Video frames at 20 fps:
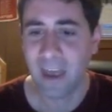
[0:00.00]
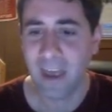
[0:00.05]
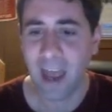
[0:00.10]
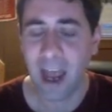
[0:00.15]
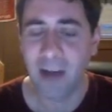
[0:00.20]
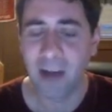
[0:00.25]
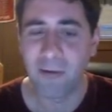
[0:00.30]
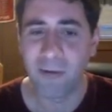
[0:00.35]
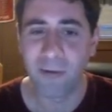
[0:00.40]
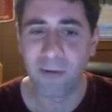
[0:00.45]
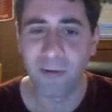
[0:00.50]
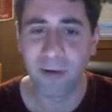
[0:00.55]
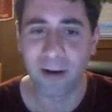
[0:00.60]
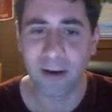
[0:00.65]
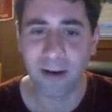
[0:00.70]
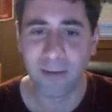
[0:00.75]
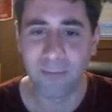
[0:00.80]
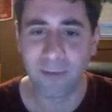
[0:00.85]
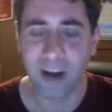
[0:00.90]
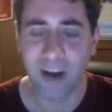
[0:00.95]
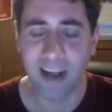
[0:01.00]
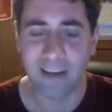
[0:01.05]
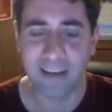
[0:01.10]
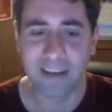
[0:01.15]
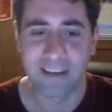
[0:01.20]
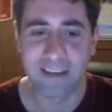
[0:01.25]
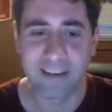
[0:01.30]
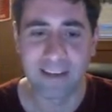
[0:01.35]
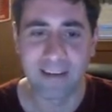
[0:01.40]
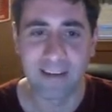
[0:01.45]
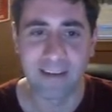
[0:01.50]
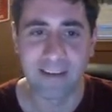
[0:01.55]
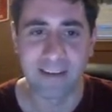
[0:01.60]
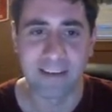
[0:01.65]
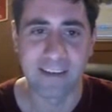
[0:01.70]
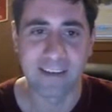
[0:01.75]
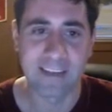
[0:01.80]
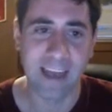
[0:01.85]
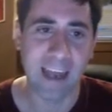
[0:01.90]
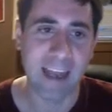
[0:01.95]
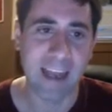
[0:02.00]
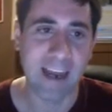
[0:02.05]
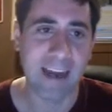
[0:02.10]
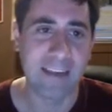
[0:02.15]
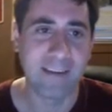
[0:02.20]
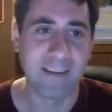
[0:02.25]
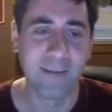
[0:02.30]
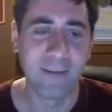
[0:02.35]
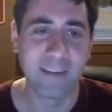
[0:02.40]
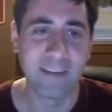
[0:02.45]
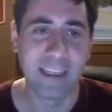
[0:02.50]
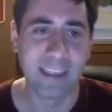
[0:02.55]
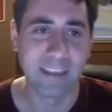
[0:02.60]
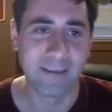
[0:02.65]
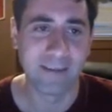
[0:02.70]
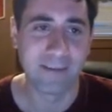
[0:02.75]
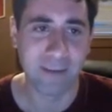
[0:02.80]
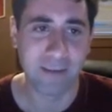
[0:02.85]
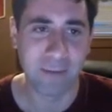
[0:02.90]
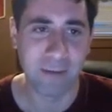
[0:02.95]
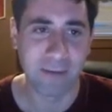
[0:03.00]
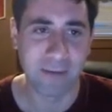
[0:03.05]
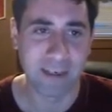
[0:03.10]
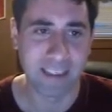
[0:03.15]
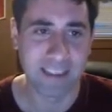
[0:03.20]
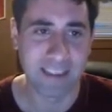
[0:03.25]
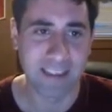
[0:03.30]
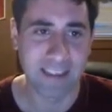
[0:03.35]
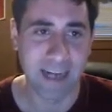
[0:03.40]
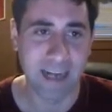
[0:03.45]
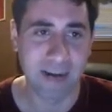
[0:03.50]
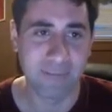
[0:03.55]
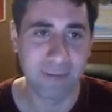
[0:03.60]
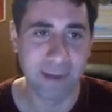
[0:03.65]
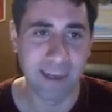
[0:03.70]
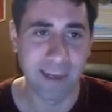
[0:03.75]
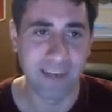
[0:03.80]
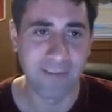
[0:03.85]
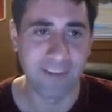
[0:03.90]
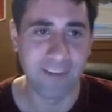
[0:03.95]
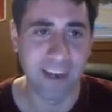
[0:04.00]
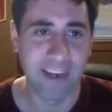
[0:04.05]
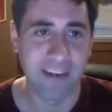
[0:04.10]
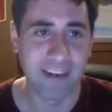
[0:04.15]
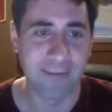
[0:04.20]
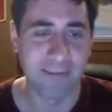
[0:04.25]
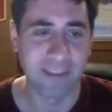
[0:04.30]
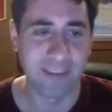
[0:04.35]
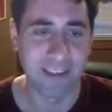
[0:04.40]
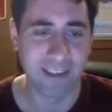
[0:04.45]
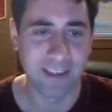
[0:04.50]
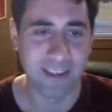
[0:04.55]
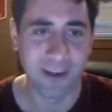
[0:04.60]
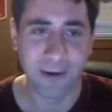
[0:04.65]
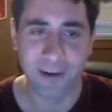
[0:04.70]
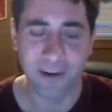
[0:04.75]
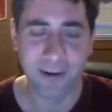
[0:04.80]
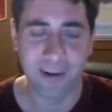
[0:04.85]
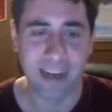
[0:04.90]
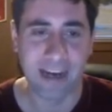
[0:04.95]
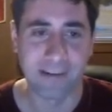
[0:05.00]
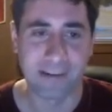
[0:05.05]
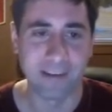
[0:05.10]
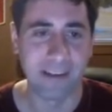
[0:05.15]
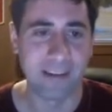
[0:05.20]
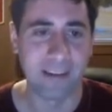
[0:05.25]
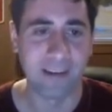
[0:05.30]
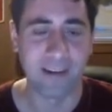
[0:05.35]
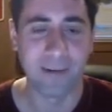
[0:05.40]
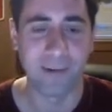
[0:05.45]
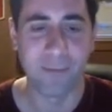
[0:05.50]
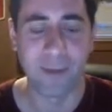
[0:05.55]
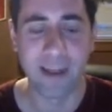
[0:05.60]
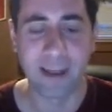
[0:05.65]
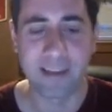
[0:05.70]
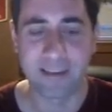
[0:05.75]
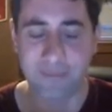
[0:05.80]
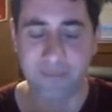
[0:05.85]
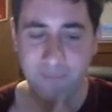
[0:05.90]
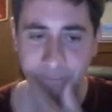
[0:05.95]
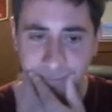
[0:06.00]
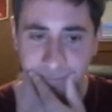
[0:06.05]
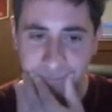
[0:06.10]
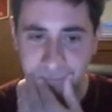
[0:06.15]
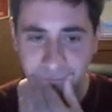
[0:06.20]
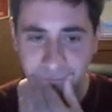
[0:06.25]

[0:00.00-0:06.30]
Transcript: How it will work in practice is hard to say. I don't think this will get people to stop playing Vayne. It will just tone her down a little bit.